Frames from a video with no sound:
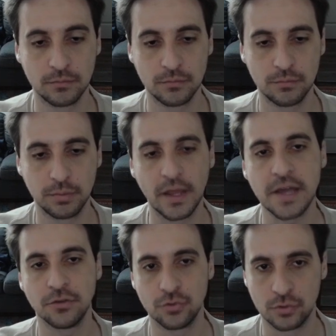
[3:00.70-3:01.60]

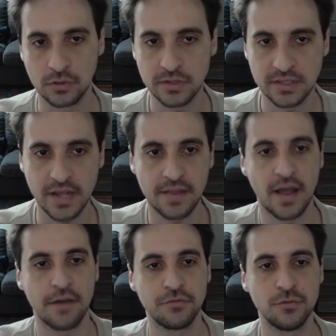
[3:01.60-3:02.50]
plain tools that
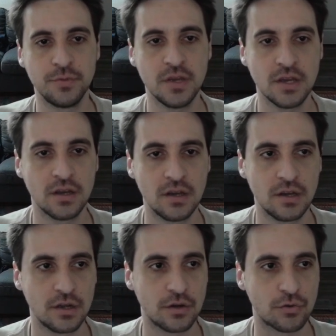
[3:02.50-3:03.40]
have to be
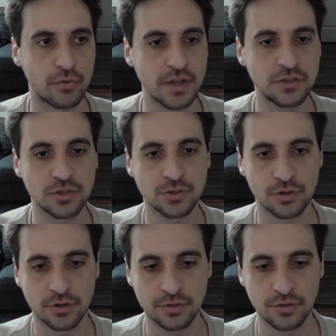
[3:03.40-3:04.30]

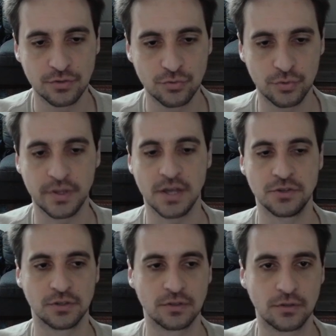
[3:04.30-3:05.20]
registered to an agent.